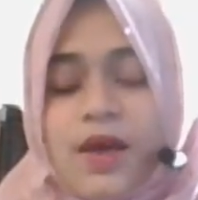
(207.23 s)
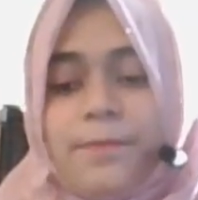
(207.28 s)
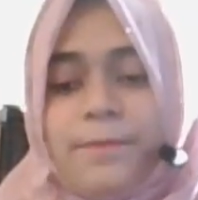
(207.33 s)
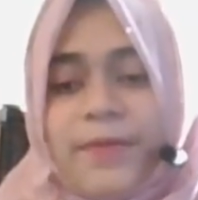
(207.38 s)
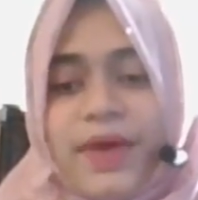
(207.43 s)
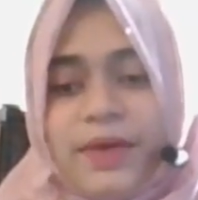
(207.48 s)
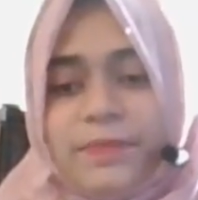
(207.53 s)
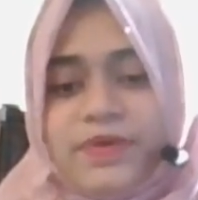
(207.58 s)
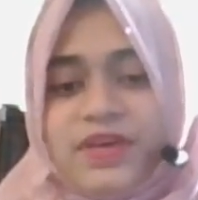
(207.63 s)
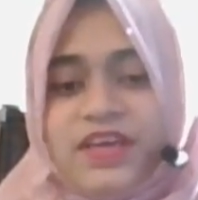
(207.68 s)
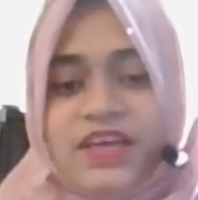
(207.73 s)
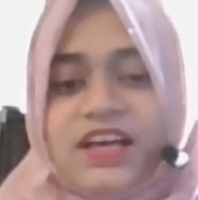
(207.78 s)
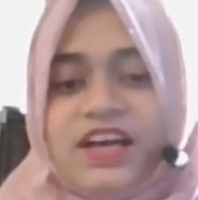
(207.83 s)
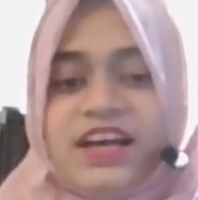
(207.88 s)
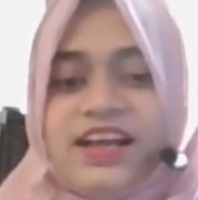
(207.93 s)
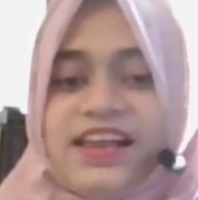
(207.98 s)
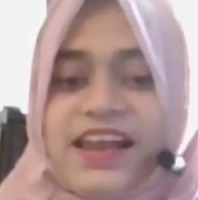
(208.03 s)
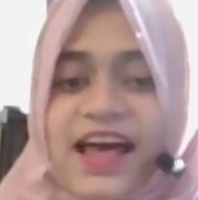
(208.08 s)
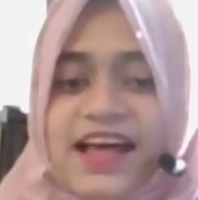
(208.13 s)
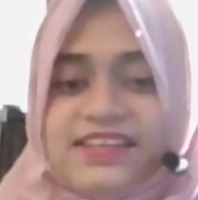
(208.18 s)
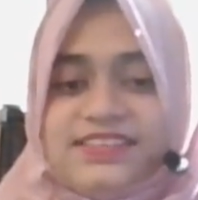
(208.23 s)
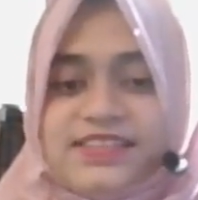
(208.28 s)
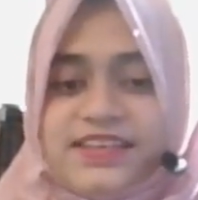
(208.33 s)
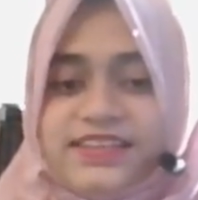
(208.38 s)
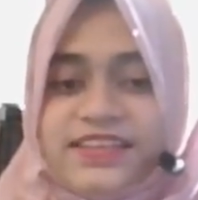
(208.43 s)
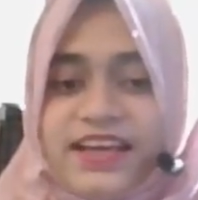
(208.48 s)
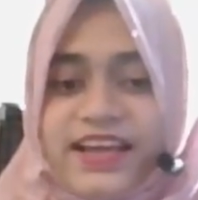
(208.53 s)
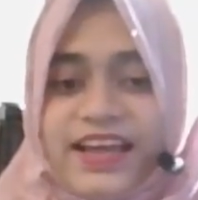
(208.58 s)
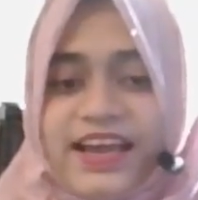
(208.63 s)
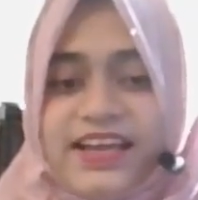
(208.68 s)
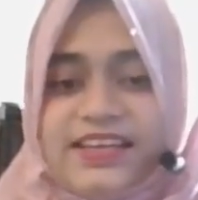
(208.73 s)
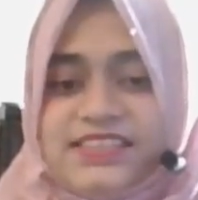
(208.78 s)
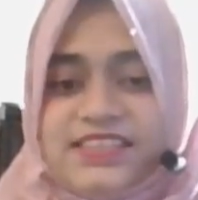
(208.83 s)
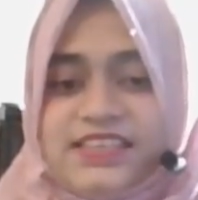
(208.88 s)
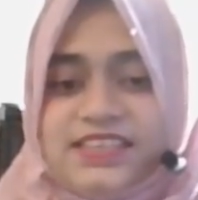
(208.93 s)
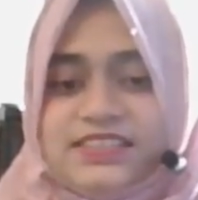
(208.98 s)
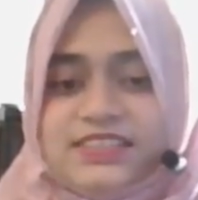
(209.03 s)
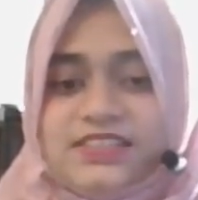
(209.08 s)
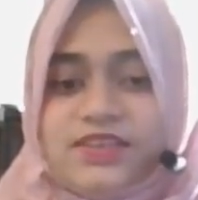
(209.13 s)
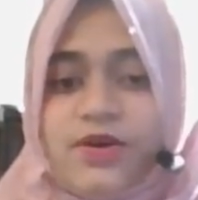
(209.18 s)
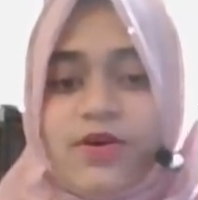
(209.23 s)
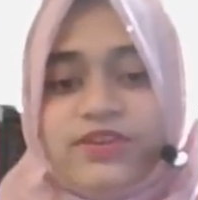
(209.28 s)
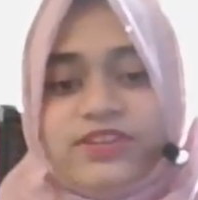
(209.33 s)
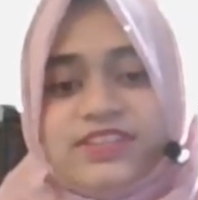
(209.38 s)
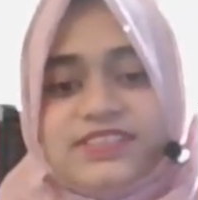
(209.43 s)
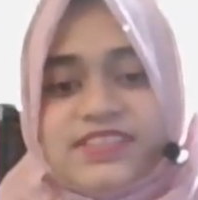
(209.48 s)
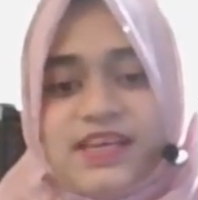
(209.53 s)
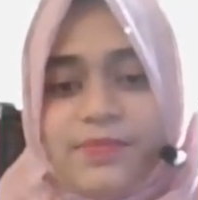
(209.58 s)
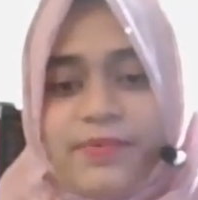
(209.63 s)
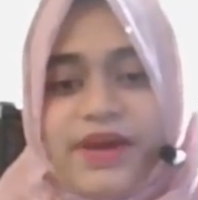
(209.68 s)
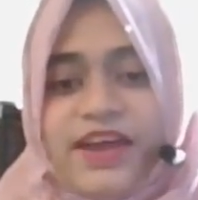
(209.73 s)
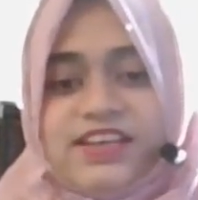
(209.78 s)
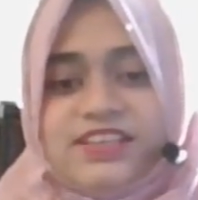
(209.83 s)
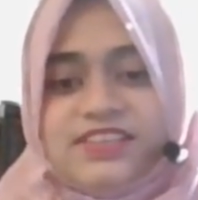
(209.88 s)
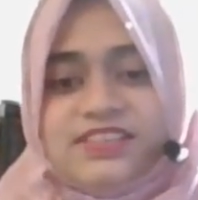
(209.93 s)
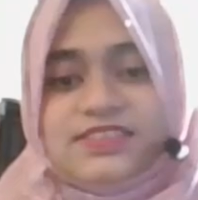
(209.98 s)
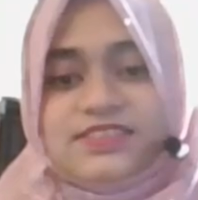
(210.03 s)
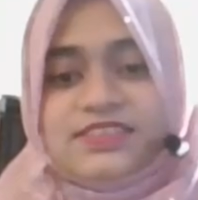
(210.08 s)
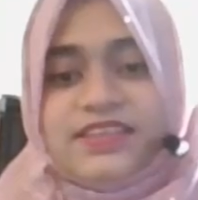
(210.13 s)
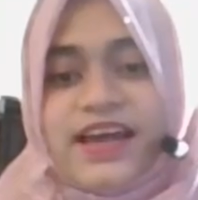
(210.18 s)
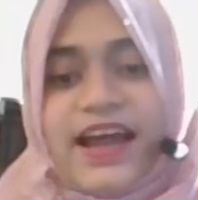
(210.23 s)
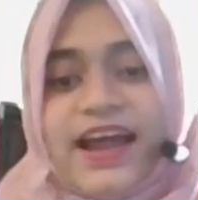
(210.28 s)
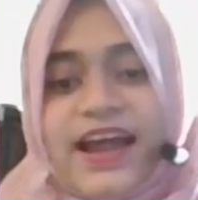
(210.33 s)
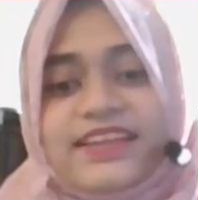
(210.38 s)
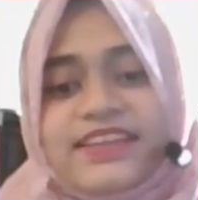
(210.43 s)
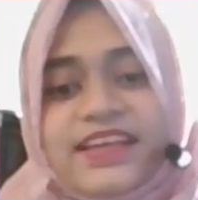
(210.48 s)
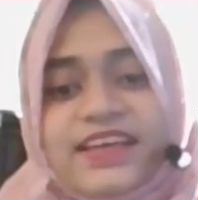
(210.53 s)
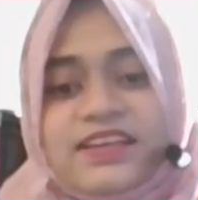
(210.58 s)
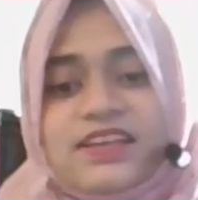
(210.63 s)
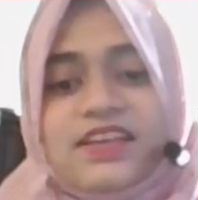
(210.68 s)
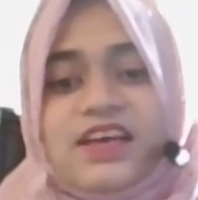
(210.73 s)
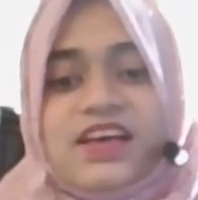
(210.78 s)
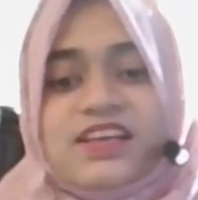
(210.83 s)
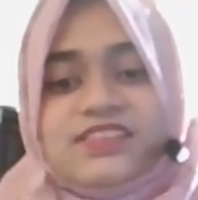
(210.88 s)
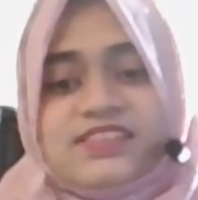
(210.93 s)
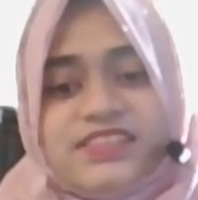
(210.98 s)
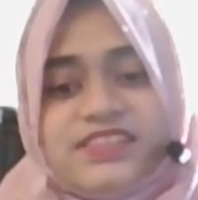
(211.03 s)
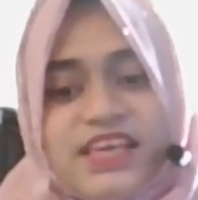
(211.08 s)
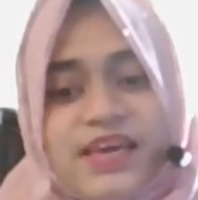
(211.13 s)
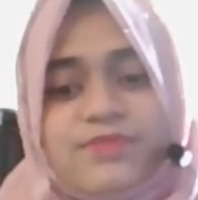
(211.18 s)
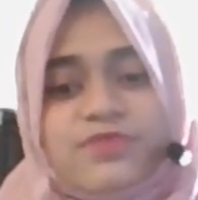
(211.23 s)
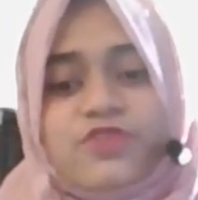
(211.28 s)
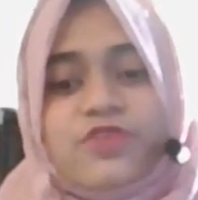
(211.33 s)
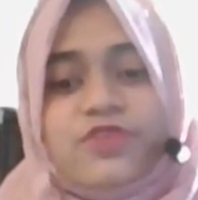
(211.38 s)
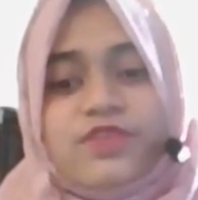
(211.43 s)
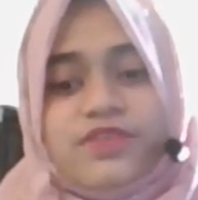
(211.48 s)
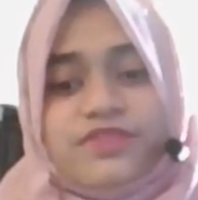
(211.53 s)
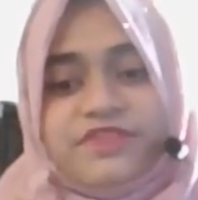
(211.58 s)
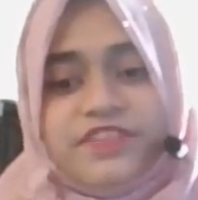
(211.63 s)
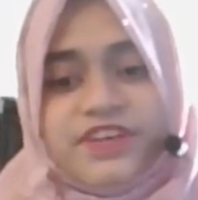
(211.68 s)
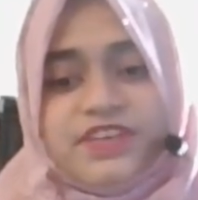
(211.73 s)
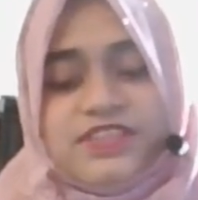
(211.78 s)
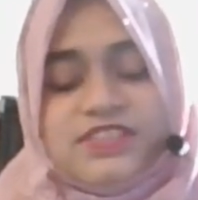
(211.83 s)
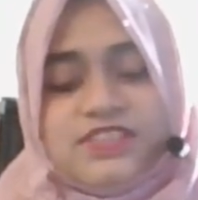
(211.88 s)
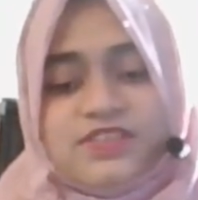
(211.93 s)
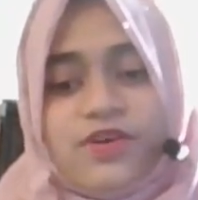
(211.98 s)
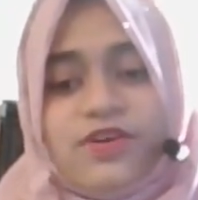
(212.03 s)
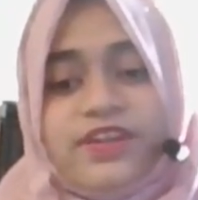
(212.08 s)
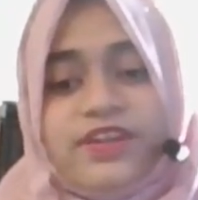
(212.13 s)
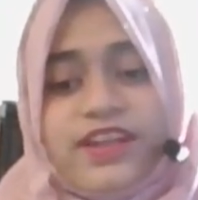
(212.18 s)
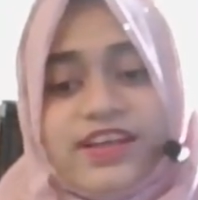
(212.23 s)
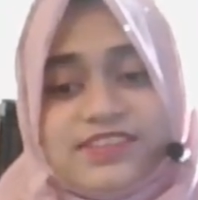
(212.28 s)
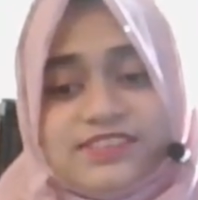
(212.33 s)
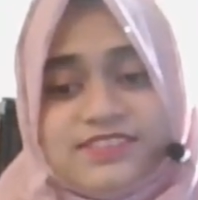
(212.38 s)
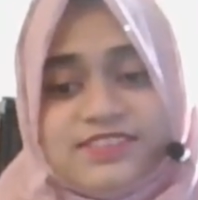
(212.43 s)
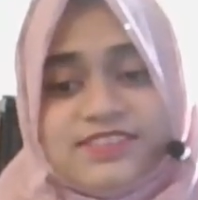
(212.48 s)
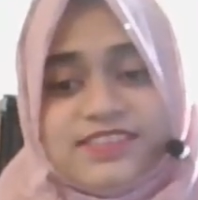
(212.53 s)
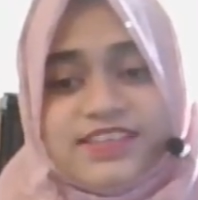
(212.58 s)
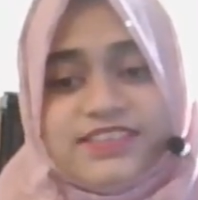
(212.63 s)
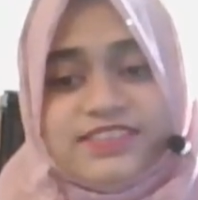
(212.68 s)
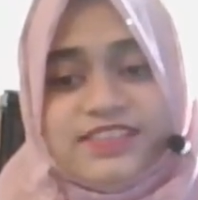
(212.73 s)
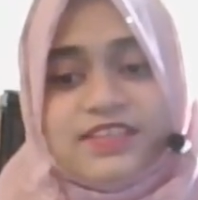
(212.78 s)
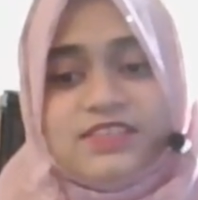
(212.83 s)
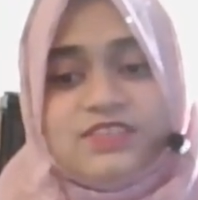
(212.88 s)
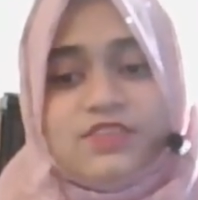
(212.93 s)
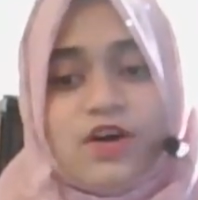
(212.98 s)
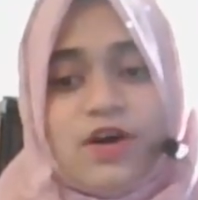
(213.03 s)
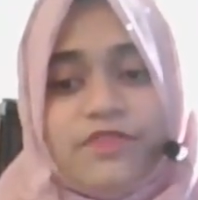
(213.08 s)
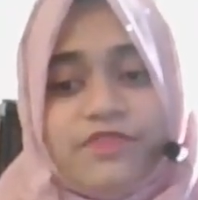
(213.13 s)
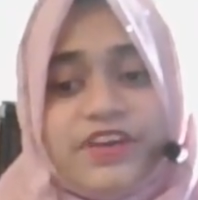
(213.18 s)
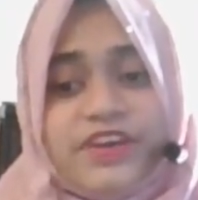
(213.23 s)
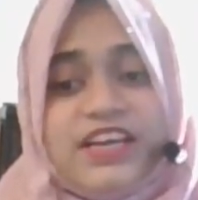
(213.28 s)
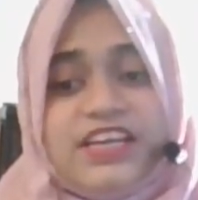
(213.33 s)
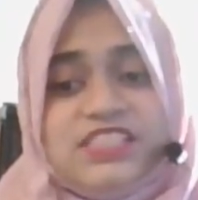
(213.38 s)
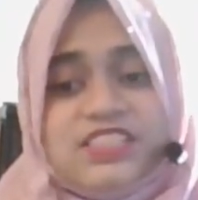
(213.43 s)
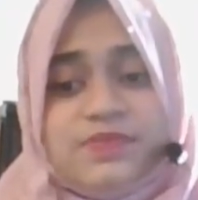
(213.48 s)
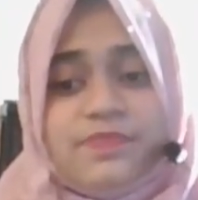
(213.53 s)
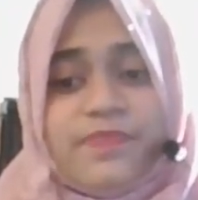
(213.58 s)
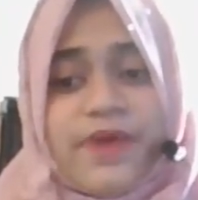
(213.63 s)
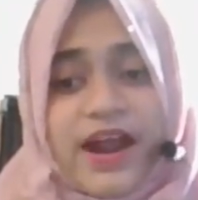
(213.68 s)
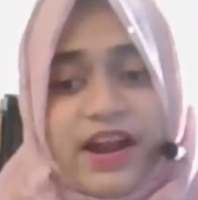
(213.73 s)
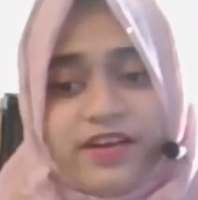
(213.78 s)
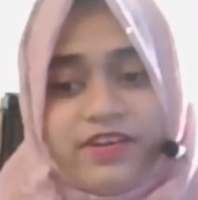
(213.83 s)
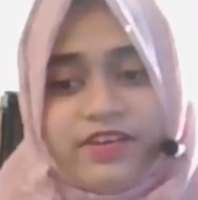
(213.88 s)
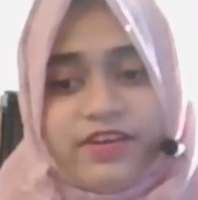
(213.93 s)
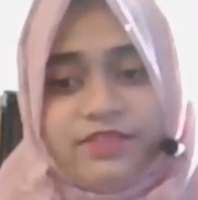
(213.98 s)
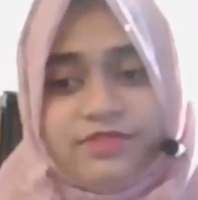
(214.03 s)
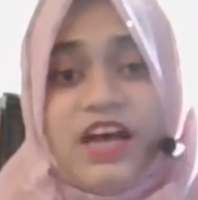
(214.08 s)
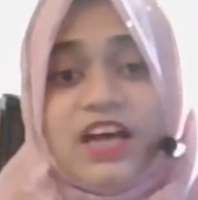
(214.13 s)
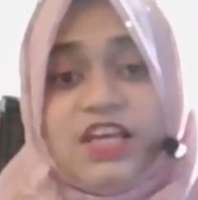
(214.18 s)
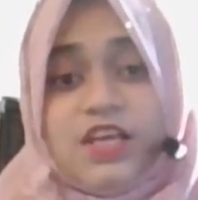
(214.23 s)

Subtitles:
maybe glance at the headings or the subheadings and then skim through the first or last sentence of each paragraph.